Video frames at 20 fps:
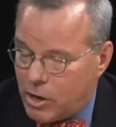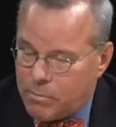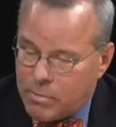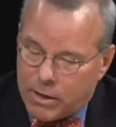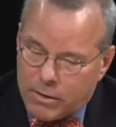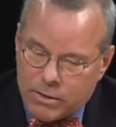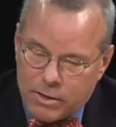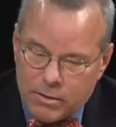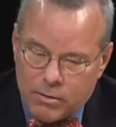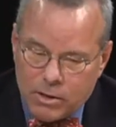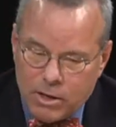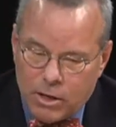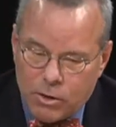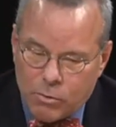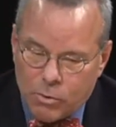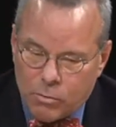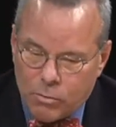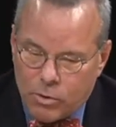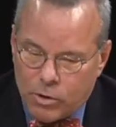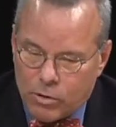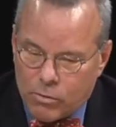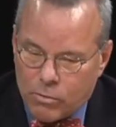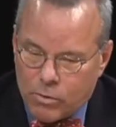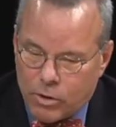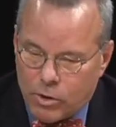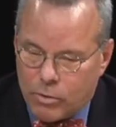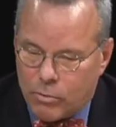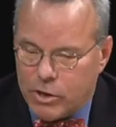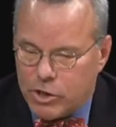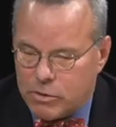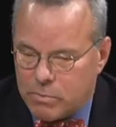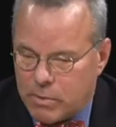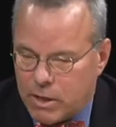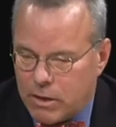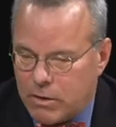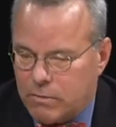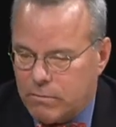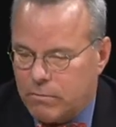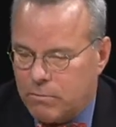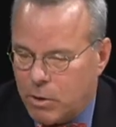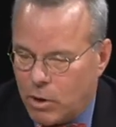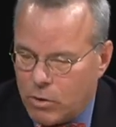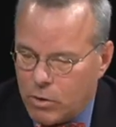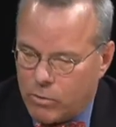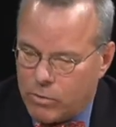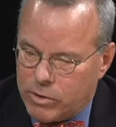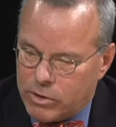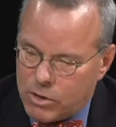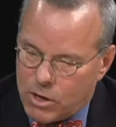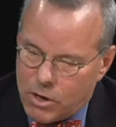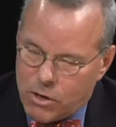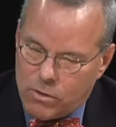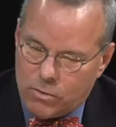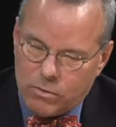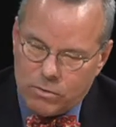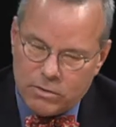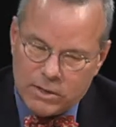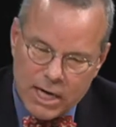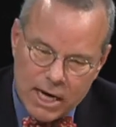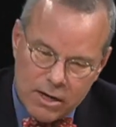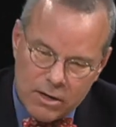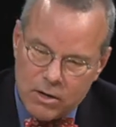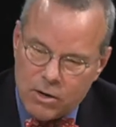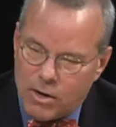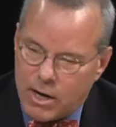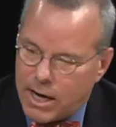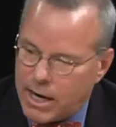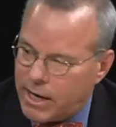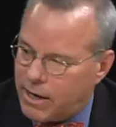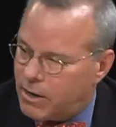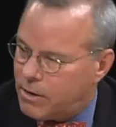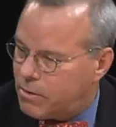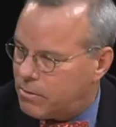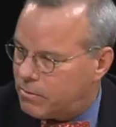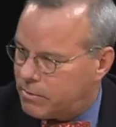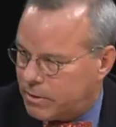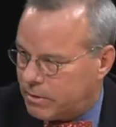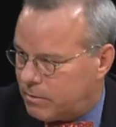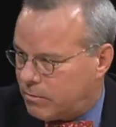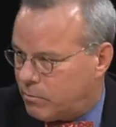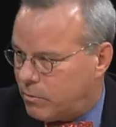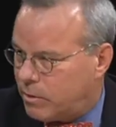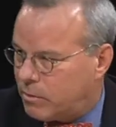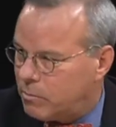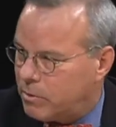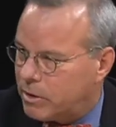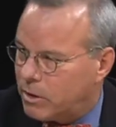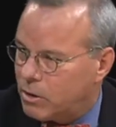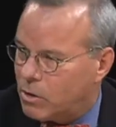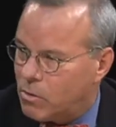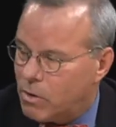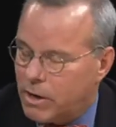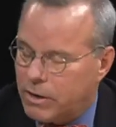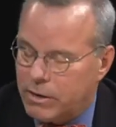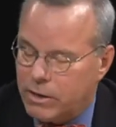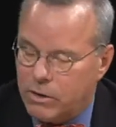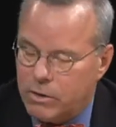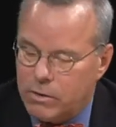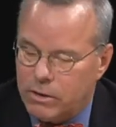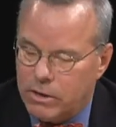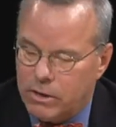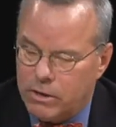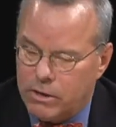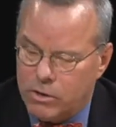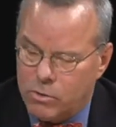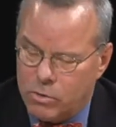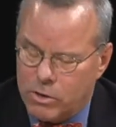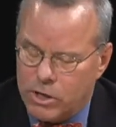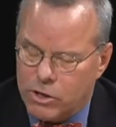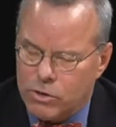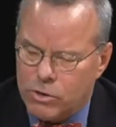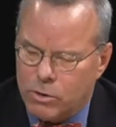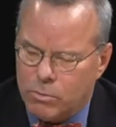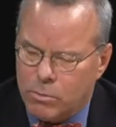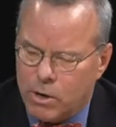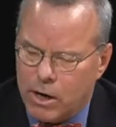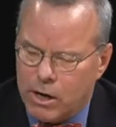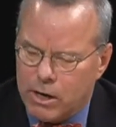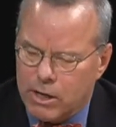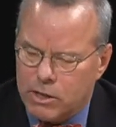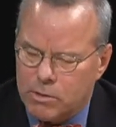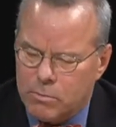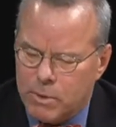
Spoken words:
But we're in Richmond, Boca Raton, Dayton, Ohio, and we could go on into additional markets.